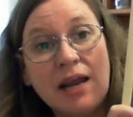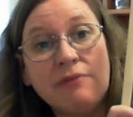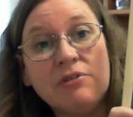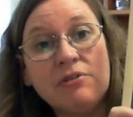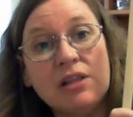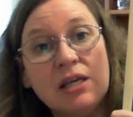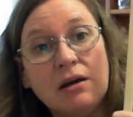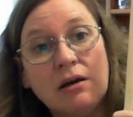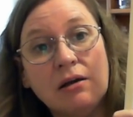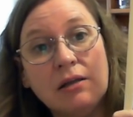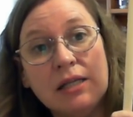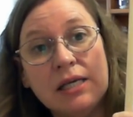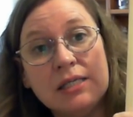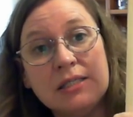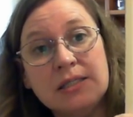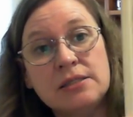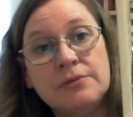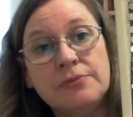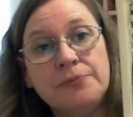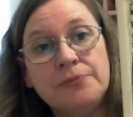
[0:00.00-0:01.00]
everything on
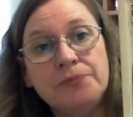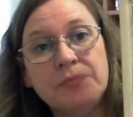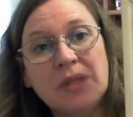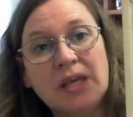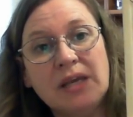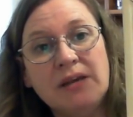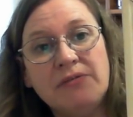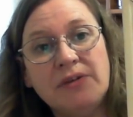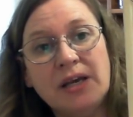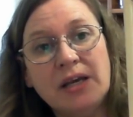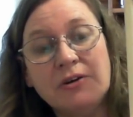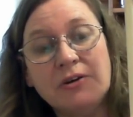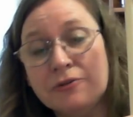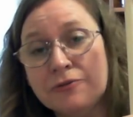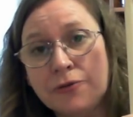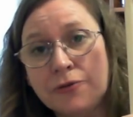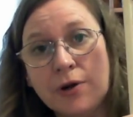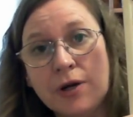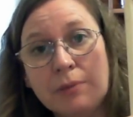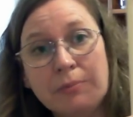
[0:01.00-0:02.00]
this if I could
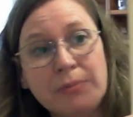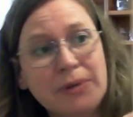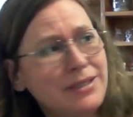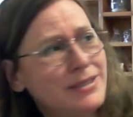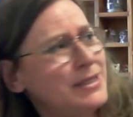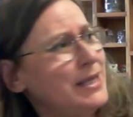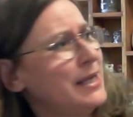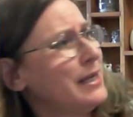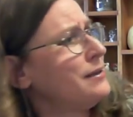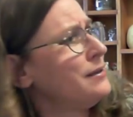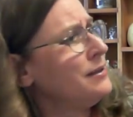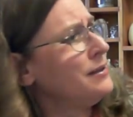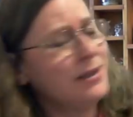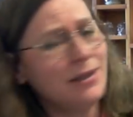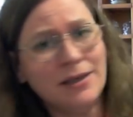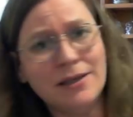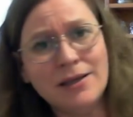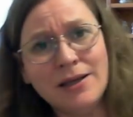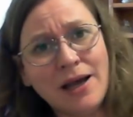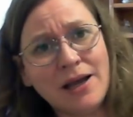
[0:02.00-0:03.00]
afford it, but it's like,
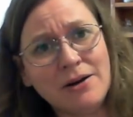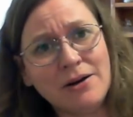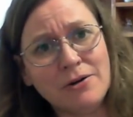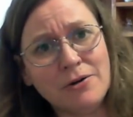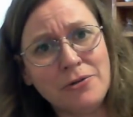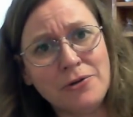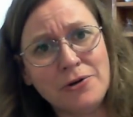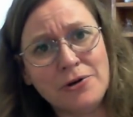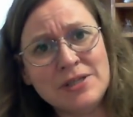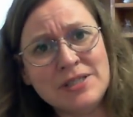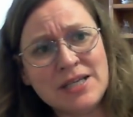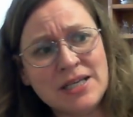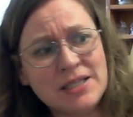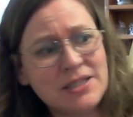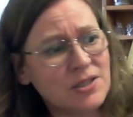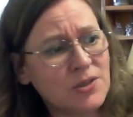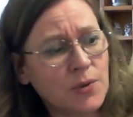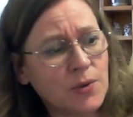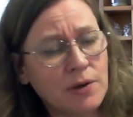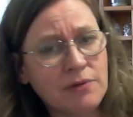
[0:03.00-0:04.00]
I don't know, 30
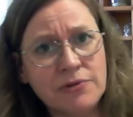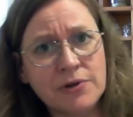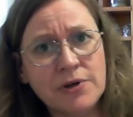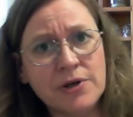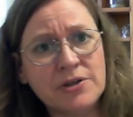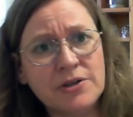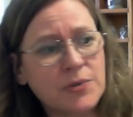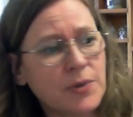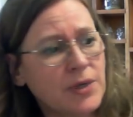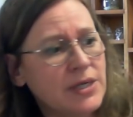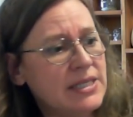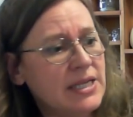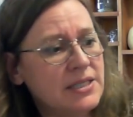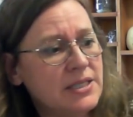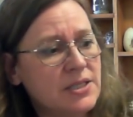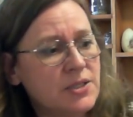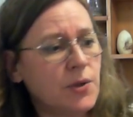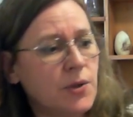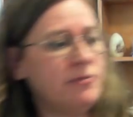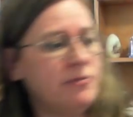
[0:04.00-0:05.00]
cents a square foot or 20
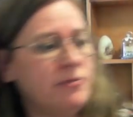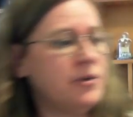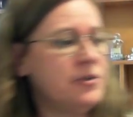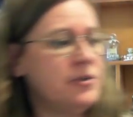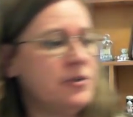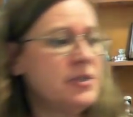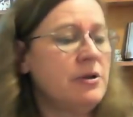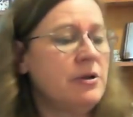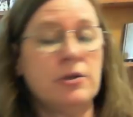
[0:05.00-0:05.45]
cents a square foot or